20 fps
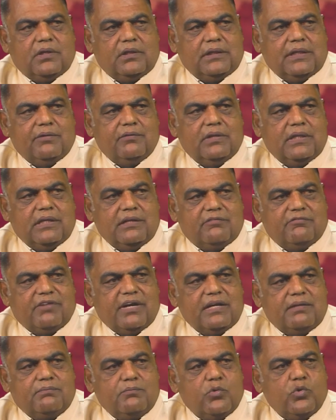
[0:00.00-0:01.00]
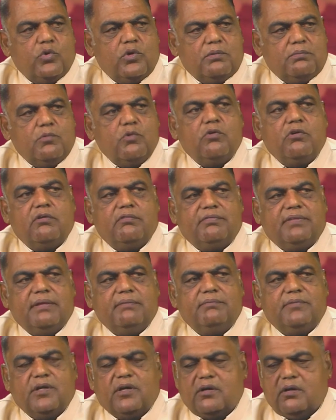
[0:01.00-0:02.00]
They will invite more and more of
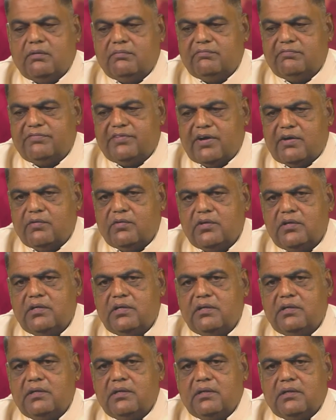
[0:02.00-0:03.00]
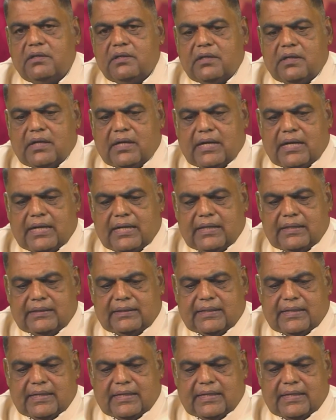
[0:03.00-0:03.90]
them to come forward, and